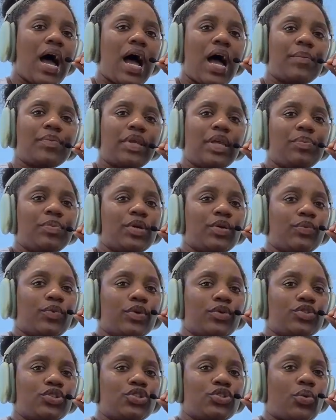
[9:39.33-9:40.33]
I'm keeping it
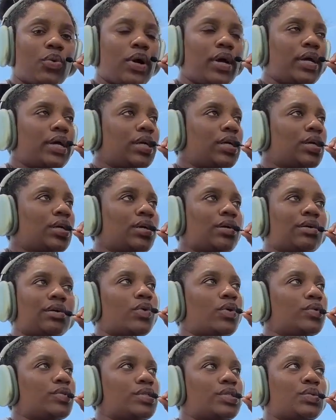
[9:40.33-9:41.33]
real short,
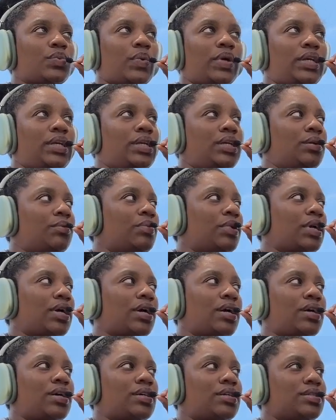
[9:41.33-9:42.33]
real sweet,
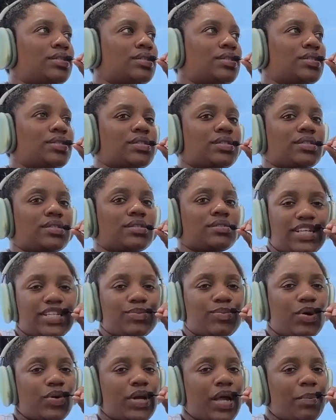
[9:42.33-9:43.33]
because it's
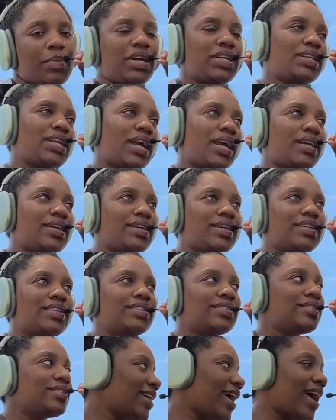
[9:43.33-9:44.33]
MonA Monday.
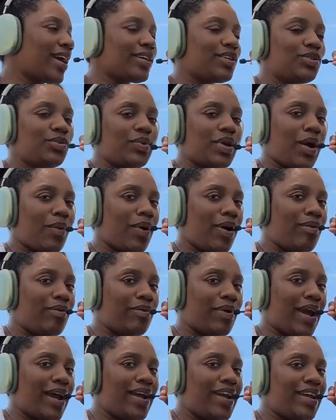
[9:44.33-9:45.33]
I can do what I want,
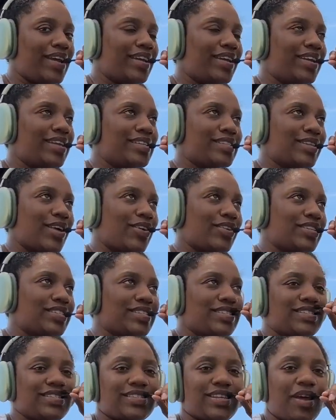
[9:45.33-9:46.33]
right? As long as
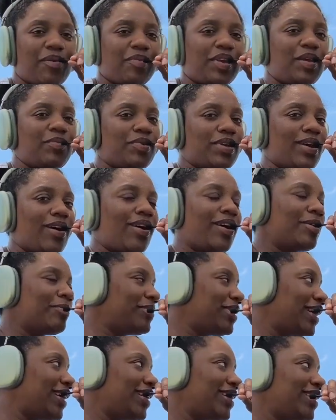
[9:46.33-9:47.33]
I'm keeping y'all
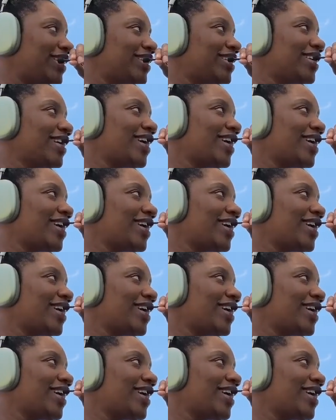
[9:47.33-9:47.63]
updated.